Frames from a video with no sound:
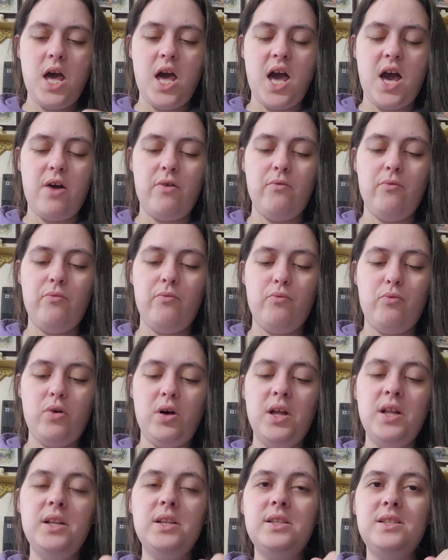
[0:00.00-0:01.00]
I
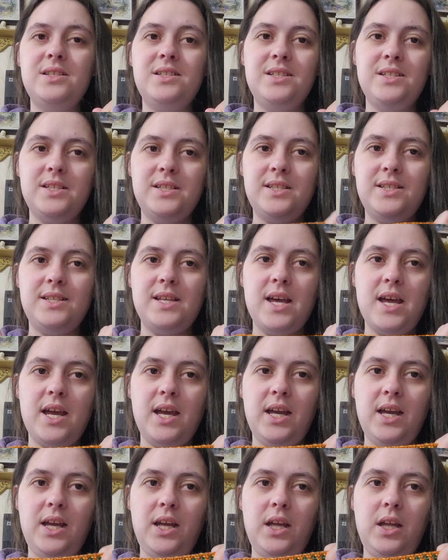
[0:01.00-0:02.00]
want to
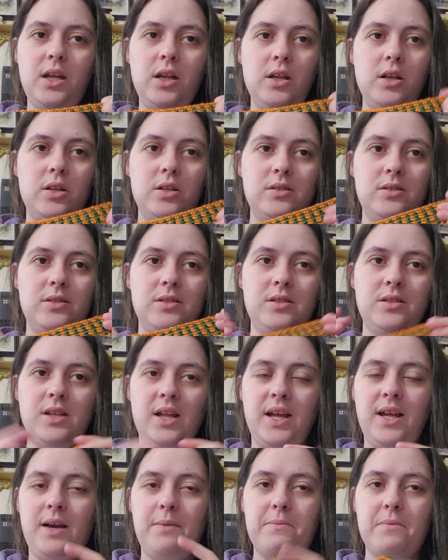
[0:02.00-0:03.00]
say
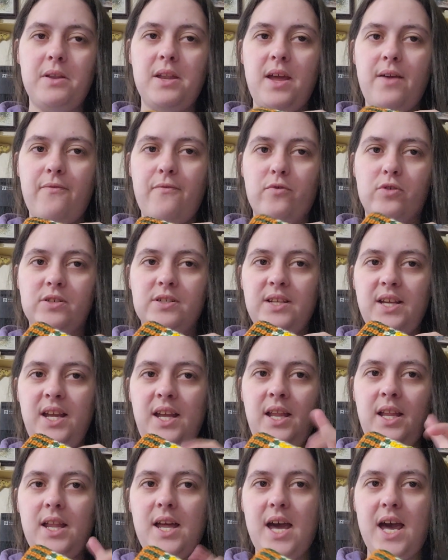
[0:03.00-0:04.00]
like up to day
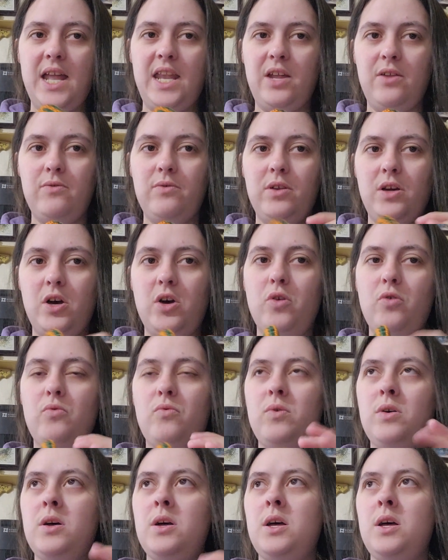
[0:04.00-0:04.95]
14. I don't know.